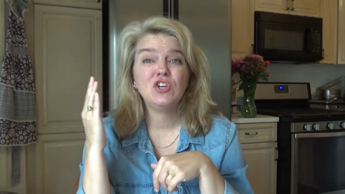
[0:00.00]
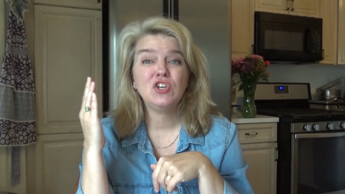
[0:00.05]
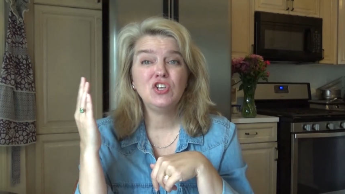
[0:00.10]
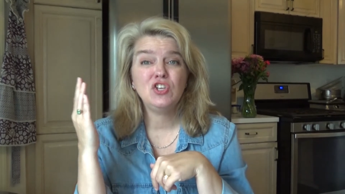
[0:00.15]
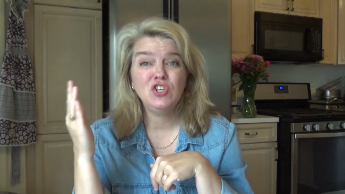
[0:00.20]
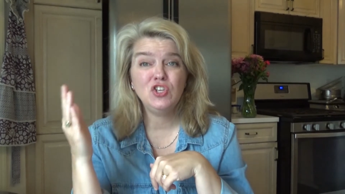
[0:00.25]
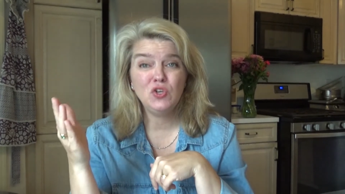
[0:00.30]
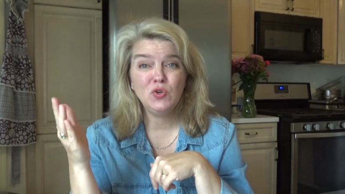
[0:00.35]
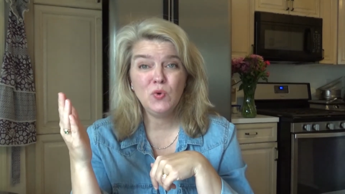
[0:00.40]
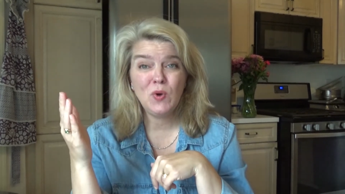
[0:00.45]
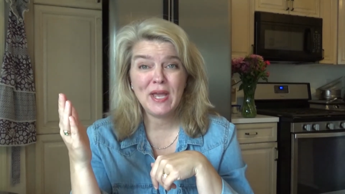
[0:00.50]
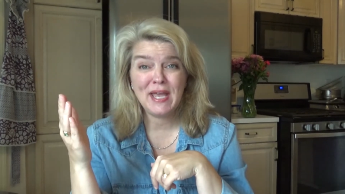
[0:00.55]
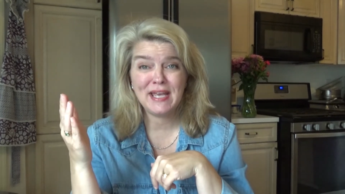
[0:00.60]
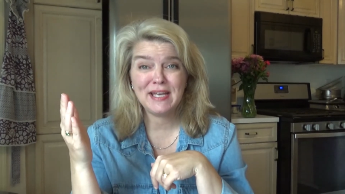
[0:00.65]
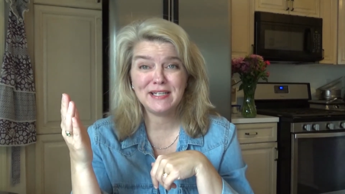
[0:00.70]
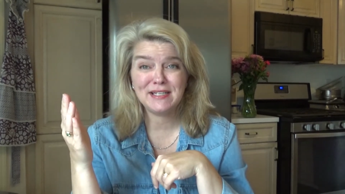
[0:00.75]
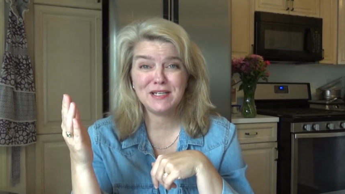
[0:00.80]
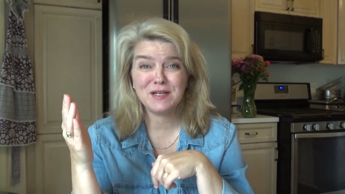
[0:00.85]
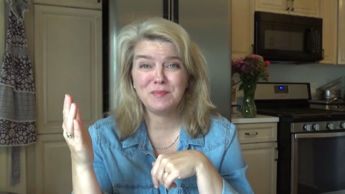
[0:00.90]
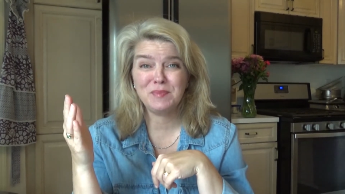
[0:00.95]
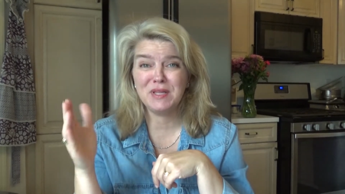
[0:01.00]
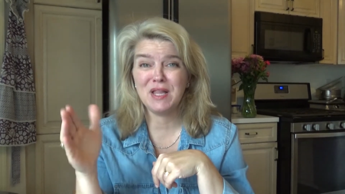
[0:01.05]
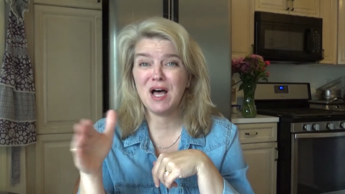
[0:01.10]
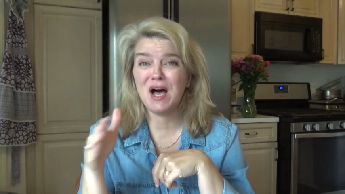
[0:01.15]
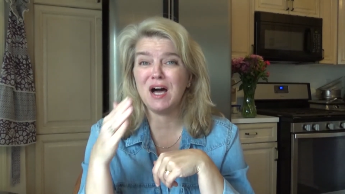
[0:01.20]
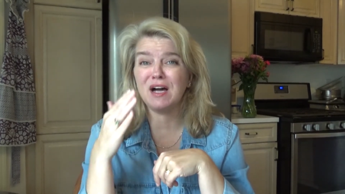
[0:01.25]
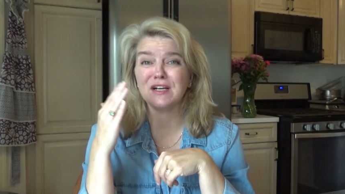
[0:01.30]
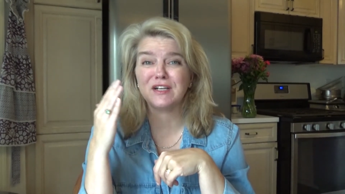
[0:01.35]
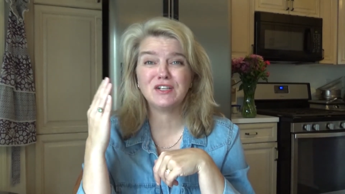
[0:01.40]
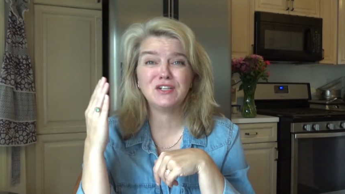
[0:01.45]
You handed a
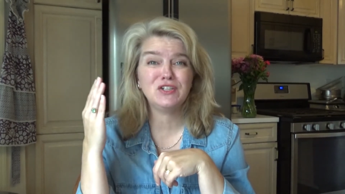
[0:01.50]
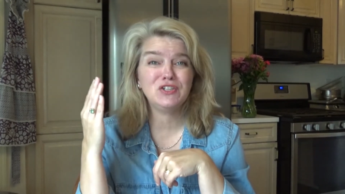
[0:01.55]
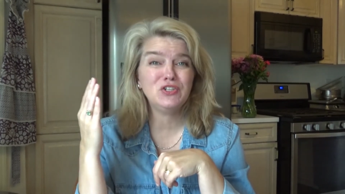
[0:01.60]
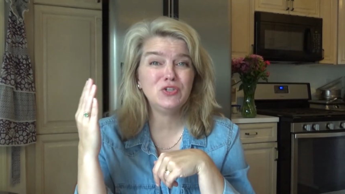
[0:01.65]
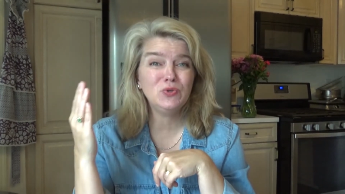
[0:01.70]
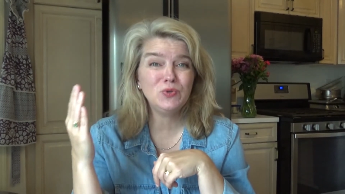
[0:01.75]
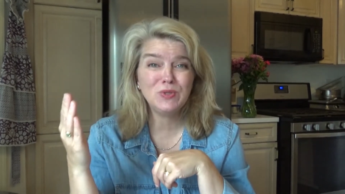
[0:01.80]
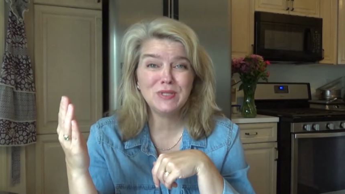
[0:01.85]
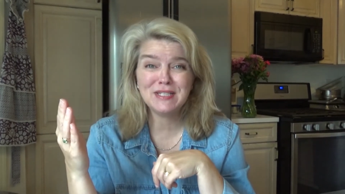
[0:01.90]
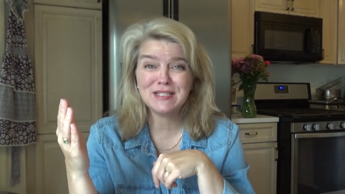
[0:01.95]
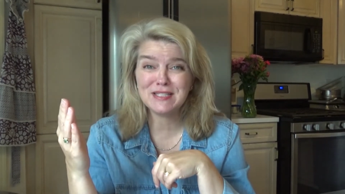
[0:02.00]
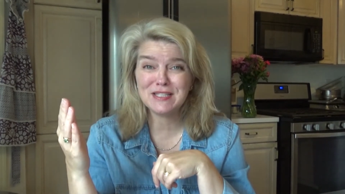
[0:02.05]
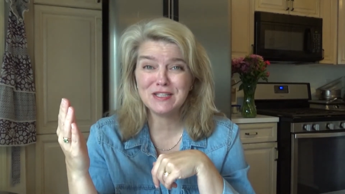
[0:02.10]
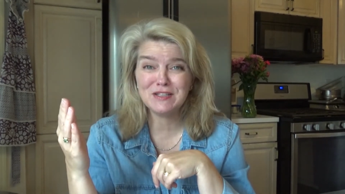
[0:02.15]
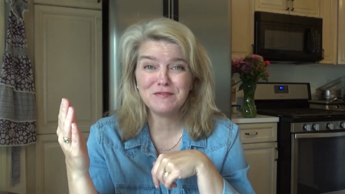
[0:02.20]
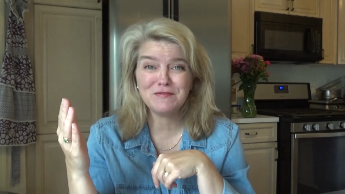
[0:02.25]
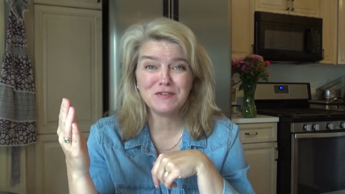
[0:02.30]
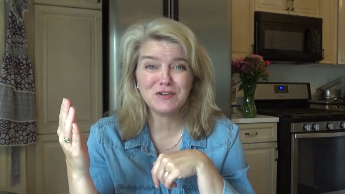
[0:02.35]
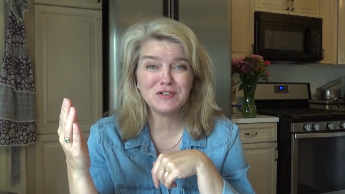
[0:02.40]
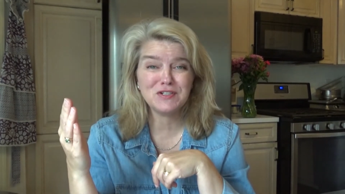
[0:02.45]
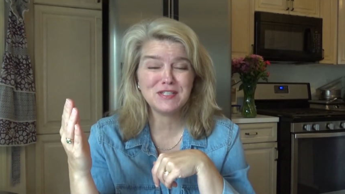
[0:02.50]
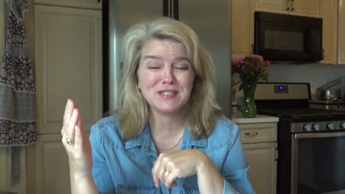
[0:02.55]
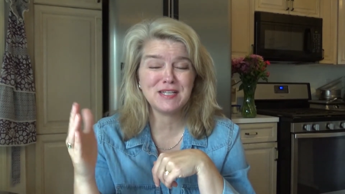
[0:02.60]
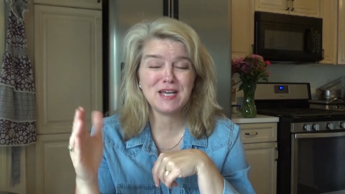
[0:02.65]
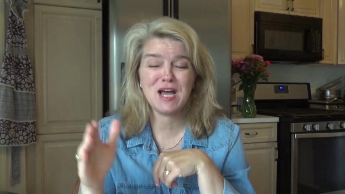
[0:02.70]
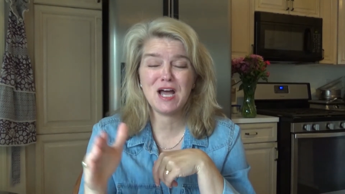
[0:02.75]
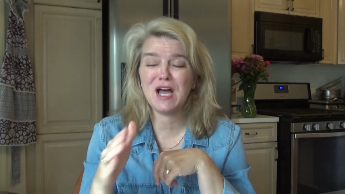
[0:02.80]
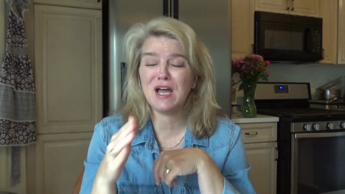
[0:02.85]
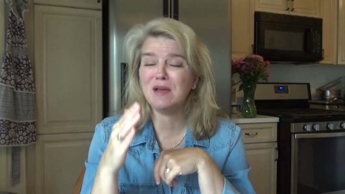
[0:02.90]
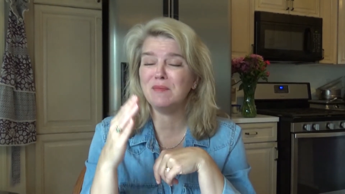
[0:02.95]
block. You listened the first
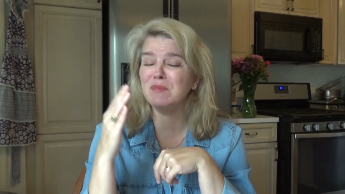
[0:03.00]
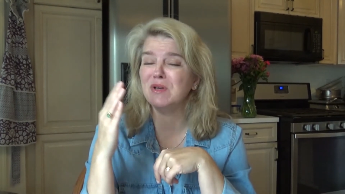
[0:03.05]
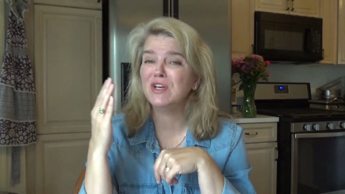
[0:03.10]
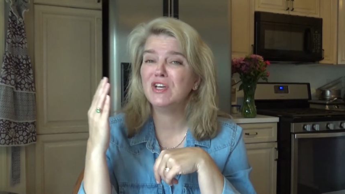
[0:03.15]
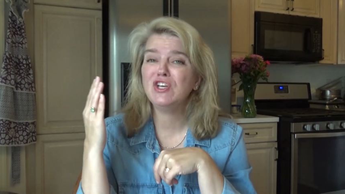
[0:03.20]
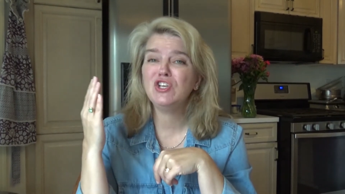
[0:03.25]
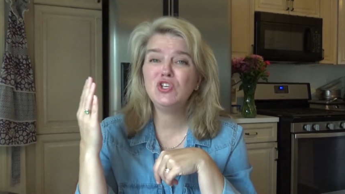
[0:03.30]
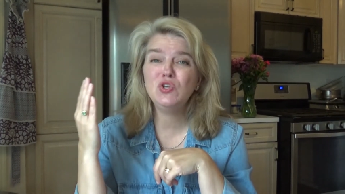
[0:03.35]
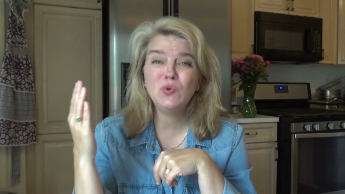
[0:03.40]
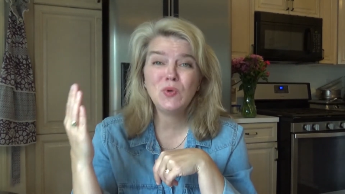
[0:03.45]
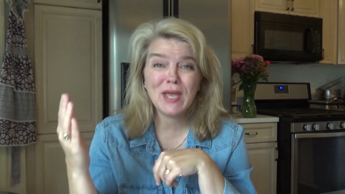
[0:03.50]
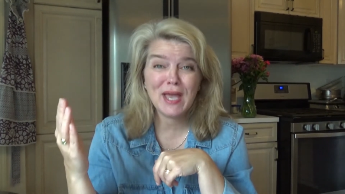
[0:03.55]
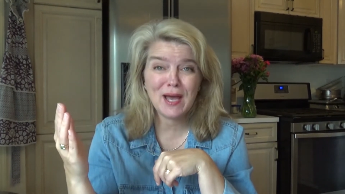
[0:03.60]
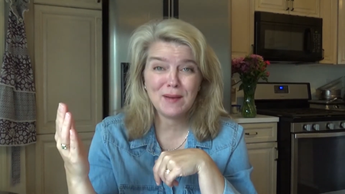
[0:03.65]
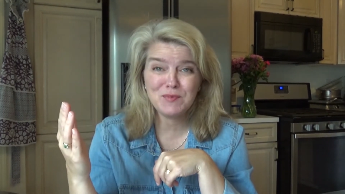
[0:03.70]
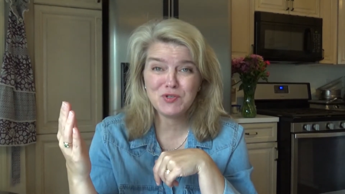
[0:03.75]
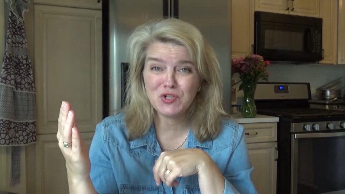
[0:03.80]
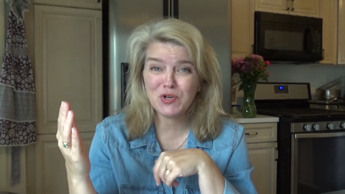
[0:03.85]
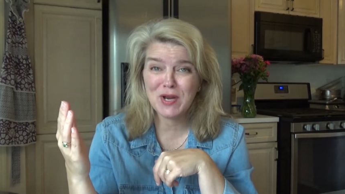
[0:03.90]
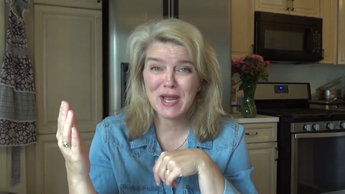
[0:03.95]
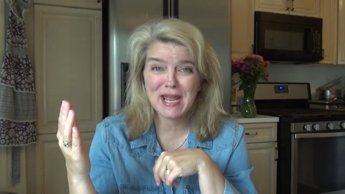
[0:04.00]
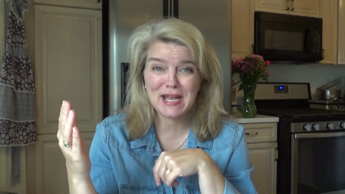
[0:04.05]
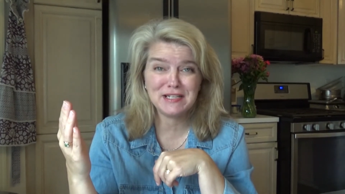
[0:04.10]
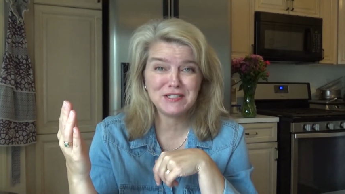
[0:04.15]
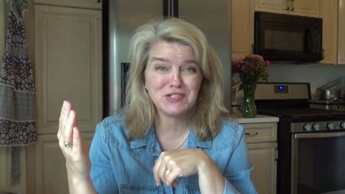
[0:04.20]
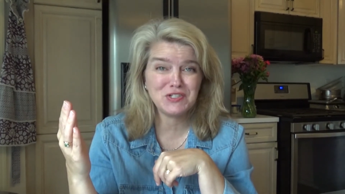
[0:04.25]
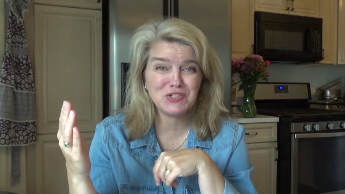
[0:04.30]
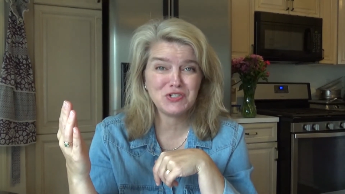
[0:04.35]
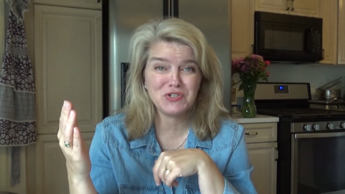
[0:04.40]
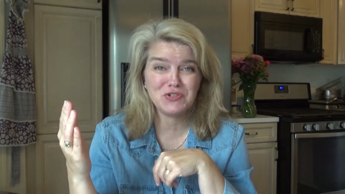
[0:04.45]
time. You kept your
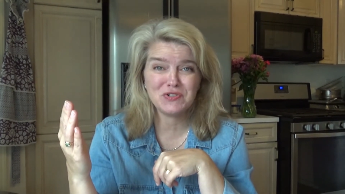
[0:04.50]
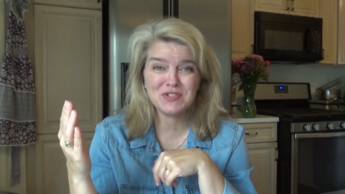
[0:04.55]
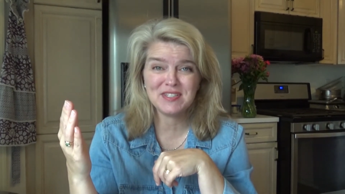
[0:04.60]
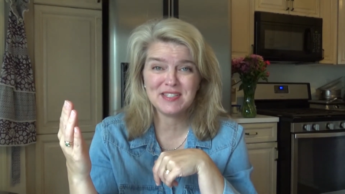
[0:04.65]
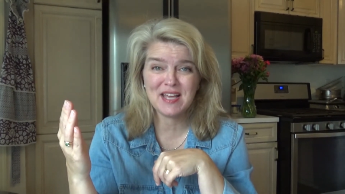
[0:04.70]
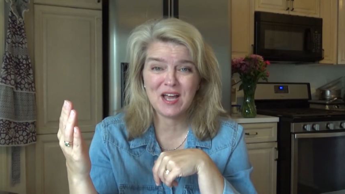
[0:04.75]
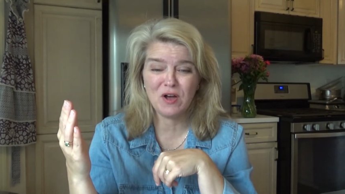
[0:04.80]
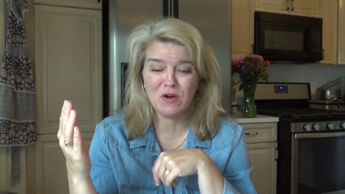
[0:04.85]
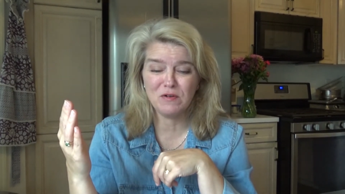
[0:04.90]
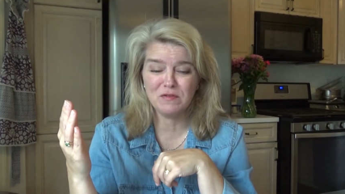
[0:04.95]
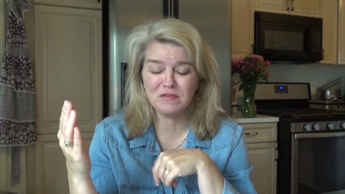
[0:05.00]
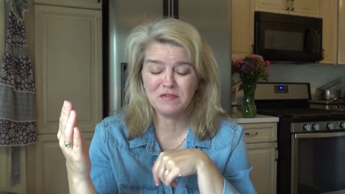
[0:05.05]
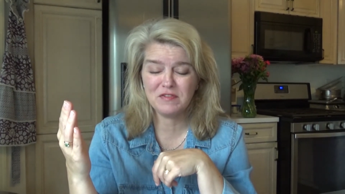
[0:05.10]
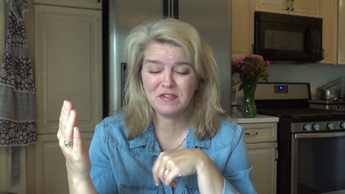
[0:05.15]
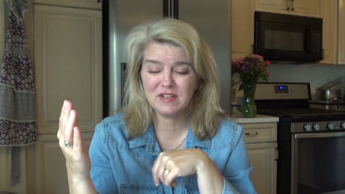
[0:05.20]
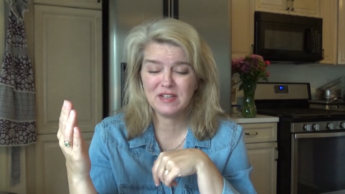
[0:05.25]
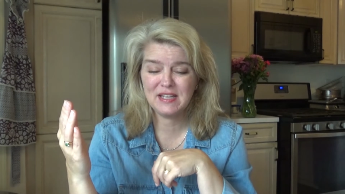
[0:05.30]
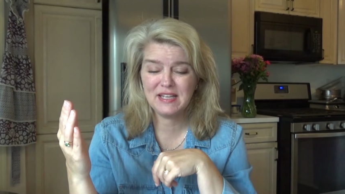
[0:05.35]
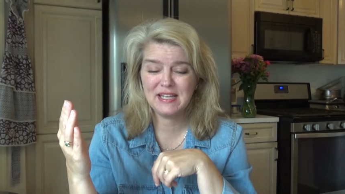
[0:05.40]
hands to yourself.